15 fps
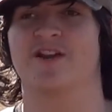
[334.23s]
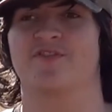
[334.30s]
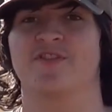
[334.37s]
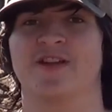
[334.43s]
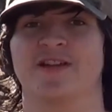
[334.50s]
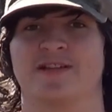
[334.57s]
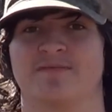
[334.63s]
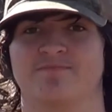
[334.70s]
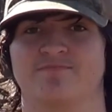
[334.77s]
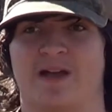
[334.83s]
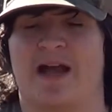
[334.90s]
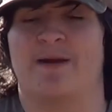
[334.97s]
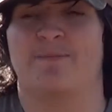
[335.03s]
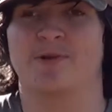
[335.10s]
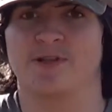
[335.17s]
to think,
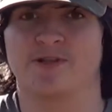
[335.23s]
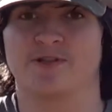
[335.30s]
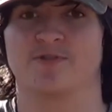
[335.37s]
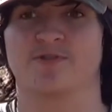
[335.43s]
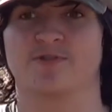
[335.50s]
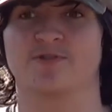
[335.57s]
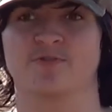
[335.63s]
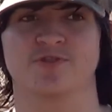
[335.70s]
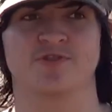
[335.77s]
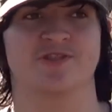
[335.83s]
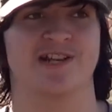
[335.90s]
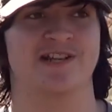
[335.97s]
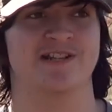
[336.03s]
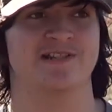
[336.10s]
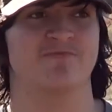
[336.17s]
I put it through a torture
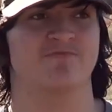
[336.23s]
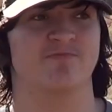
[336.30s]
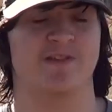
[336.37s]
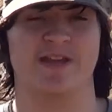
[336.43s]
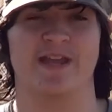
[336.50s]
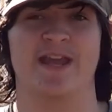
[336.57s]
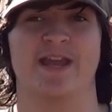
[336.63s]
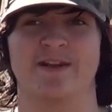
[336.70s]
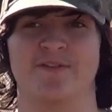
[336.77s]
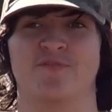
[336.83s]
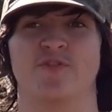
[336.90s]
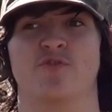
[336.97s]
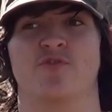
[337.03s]
test, hit a few